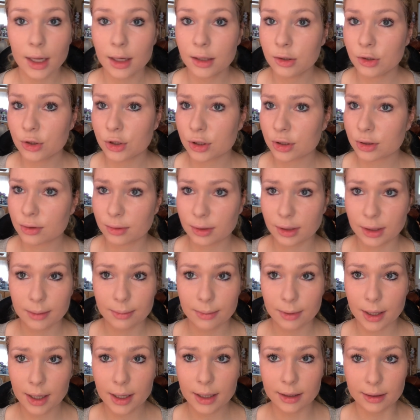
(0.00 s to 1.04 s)
and just really
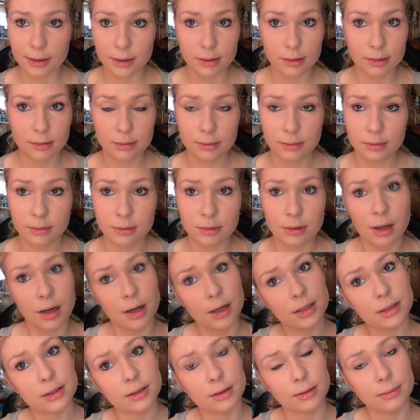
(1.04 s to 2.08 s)
bright and
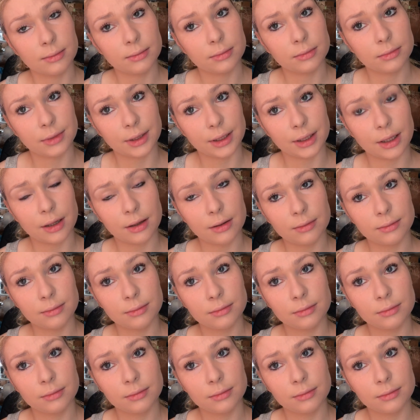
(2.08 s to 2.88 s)
awesome, you know?